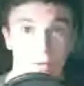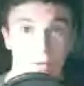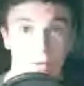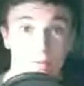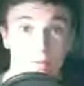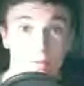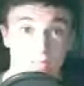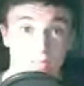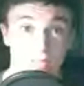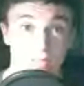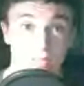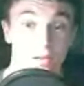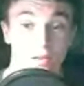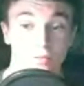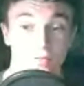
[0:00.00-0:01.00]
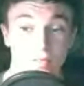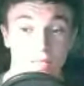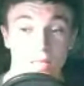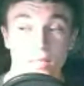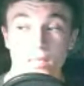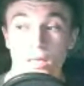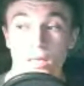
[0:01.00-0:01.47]
Obviously, the
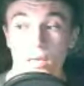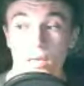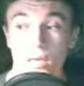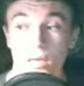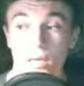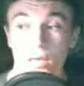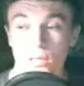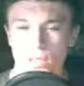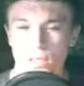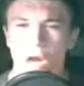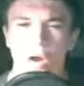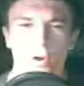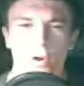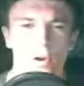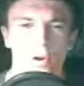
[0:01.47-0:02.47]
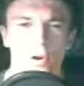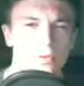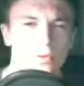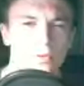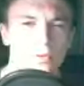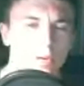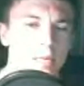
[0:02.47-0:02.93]
differences. Cesaro
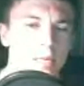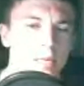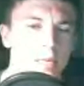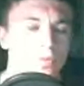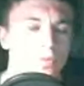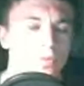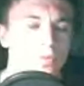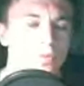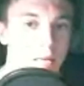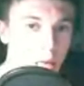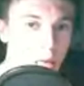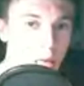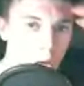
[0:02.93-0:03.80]
is really a